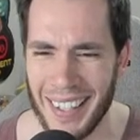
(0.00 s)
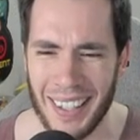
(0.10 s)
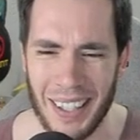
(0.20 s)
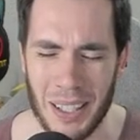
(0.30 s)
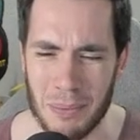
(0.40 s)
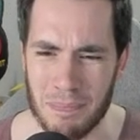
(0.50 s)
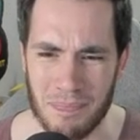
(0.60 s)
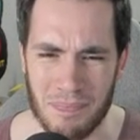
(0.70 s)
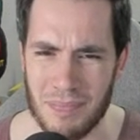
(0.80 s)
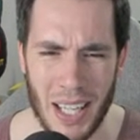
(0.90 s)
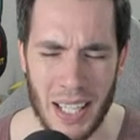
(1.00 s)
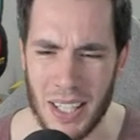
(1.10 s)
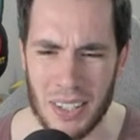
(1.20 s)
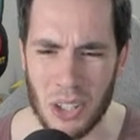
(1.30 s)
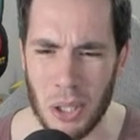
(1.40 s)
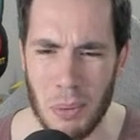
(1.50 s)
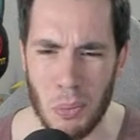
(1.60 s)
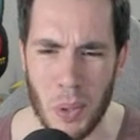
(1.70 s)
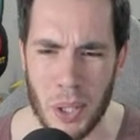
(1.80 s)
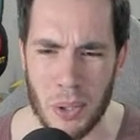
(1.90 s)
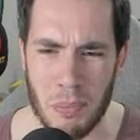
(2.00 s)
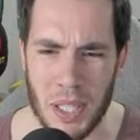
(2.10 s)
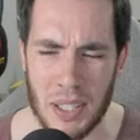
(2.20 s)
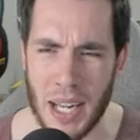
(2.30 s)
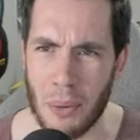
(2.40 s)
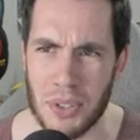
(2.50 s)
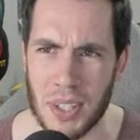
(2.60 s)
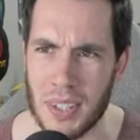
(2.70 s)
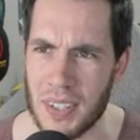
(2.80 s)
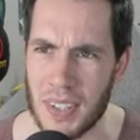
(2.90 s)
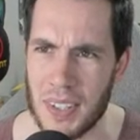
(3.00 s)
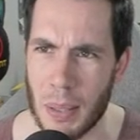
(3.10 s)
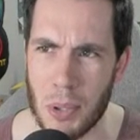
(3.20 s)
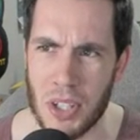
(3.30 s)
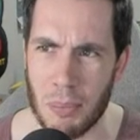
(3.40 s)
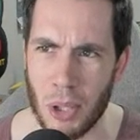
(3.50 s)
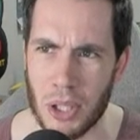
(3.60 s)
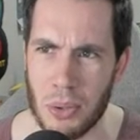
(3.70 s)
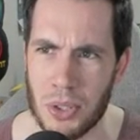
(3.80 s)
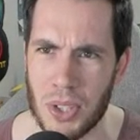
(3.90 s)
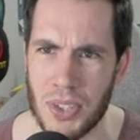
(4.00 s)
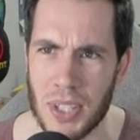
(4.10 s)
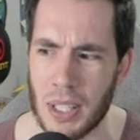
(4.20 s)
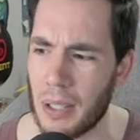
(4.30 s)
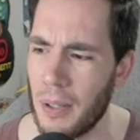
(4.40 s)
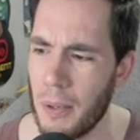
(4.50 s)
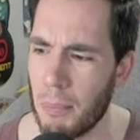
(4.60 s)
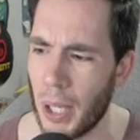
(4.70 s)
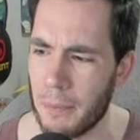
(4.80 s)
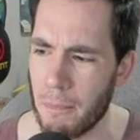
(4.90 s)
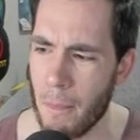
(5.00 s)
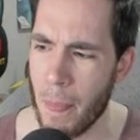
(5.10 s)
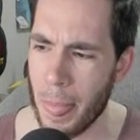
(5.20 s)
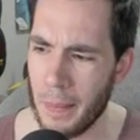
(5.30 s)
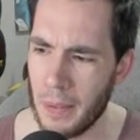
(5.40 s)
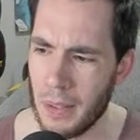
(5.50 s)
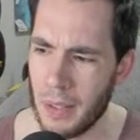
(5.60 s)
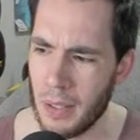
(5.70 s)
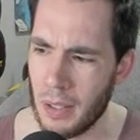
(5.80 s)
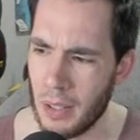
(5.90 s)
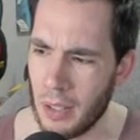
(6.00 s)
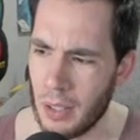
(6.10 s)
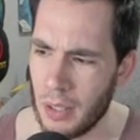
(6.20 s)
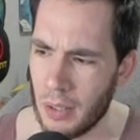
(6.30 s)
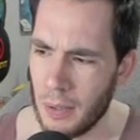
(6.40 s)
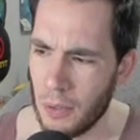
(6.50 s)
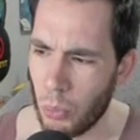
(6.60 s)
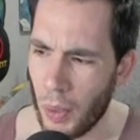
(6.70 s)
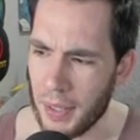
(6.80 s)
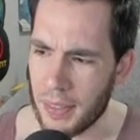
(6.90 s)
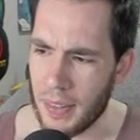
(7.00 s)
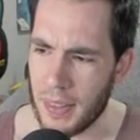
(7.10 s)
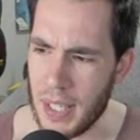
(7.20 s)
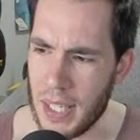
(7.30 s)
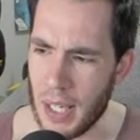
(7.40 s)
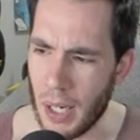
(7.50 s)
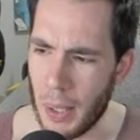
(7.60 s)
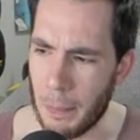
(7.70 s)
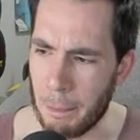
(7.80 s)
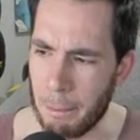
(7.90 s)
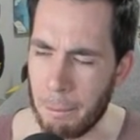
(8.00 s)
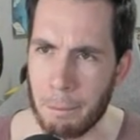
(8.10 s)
um, yeah, it's going to be weird me announcing these. It's numbers I'm not used to seeing. But fair warning. With the um